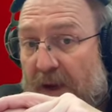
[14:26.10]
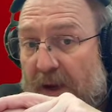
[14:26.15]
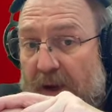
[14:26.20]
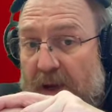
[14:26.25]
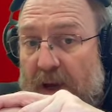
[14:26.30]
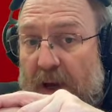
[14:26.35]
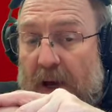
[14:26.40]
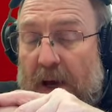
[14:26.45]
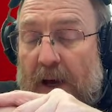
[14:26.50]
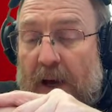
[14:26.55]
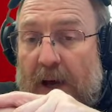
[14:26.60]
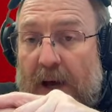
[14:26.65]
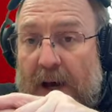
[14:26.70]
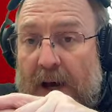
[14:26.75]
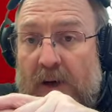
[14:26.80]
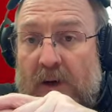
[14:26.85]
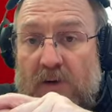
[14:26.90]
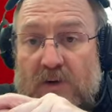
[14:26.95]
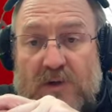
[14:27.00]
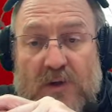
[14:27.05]

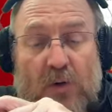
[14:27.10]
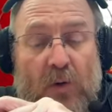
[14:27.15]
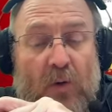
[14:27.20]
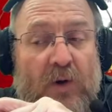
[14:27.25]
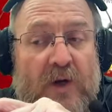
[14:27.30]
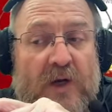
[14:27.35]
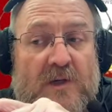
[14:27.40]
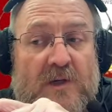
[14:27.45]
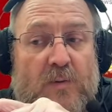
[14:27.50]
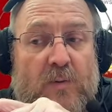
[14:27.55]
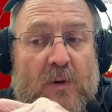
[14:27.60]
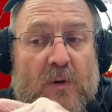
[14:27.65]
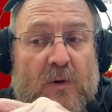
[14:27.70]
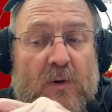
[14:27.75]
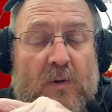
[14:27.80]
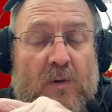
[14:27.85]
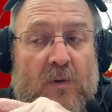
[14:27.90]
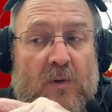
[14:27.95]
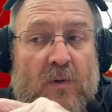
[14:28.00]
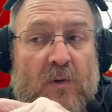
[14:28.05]
and those coins
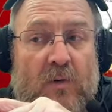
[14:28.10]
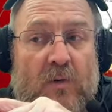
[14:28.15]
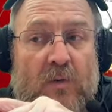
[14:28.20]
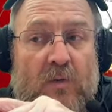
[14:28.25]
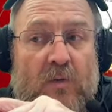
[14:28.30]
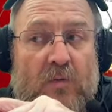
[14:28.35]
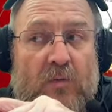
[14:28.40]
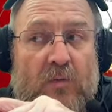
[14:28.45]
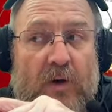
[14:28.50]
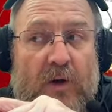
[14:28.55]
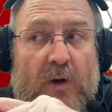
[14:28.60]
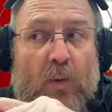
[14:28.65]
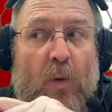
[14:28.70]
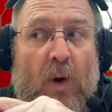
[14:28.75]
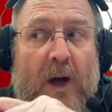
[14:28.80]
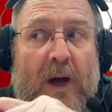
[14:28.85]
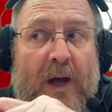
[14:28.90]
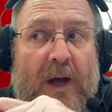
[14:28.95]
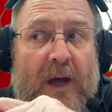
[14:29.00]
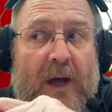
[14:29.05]
will
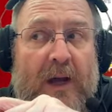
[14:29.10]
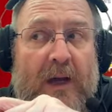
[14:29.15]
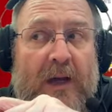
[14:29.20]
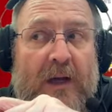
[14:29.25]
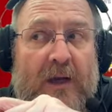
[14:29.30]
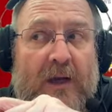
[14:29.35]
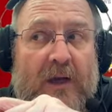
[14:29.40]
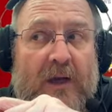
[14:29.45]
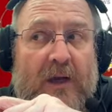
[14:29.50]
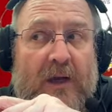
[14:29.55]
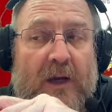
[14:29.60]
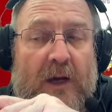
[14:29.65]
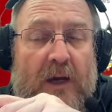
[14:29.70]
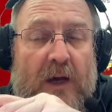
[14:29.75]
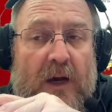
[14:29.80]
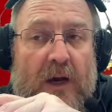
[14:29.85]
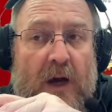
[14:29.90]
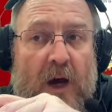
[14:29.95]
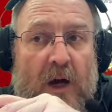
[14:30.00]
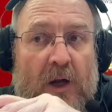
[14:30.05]

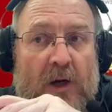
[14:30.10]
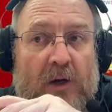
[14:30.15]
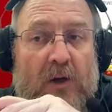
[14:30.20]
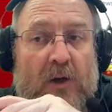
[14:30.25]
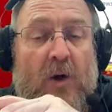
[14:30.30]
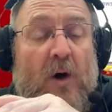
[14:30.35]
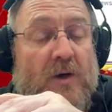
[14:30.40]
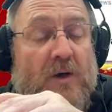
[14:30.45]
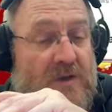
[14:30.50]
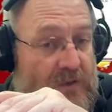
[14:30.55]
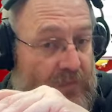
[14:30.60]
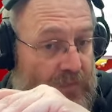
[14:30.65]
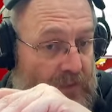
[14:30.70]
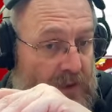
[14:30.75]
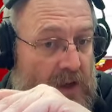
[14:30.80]
require a lot